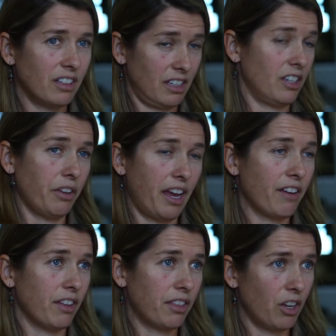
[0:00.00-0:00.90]
you know, I have
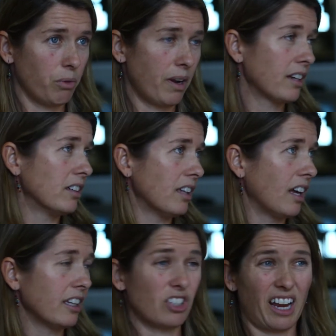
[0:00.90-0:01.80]
the theoretical
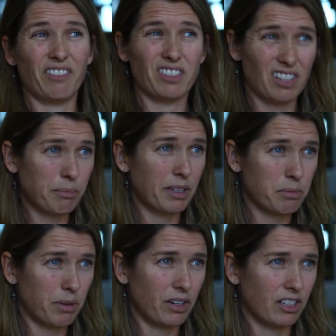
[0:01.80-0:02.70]
knowledge, I have some
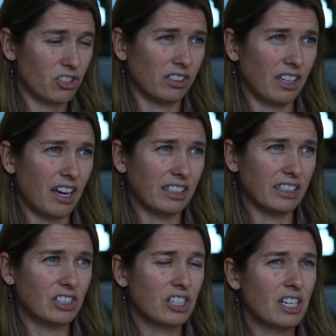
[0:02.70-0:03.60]
experiential
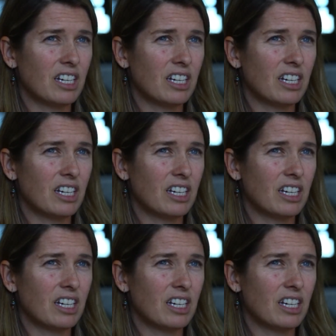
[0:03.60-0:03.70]
knowledge.